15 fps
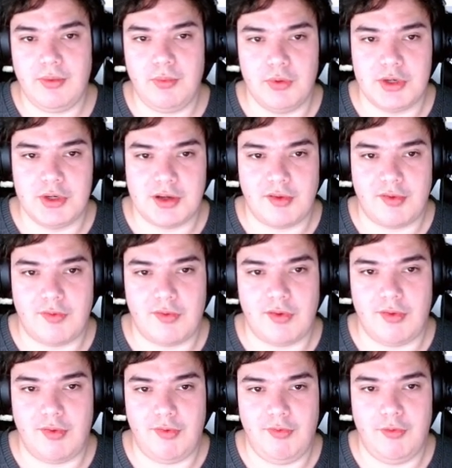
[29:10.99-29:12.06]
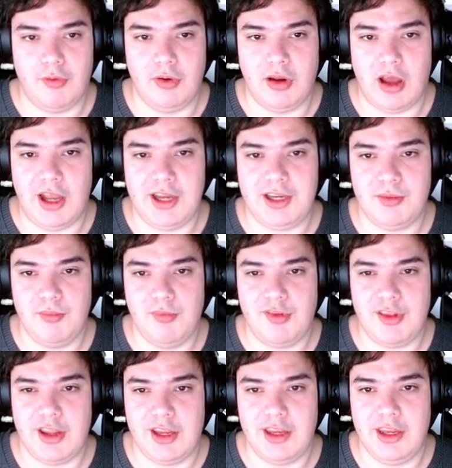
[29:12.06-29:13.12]
which is this full item
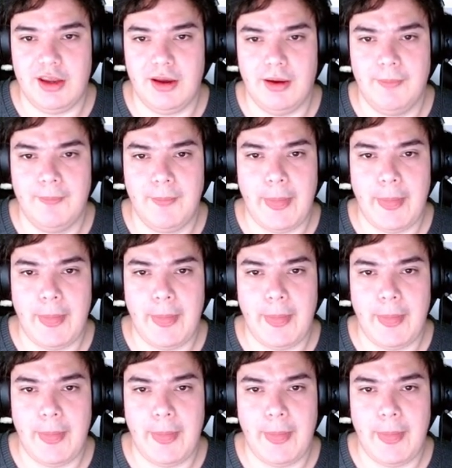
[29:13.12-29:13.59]
thing here.